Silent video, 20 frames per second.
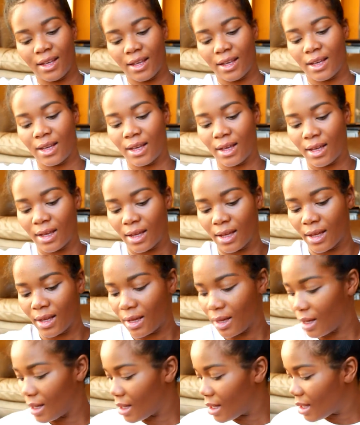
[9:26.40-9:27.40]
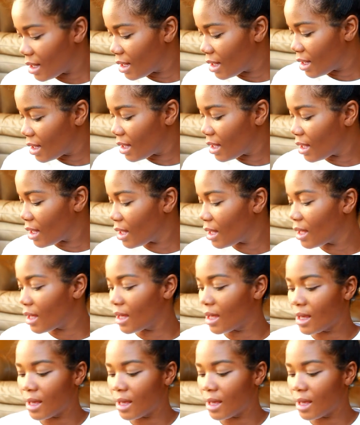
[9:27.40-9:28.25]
No one is speaking in this clip.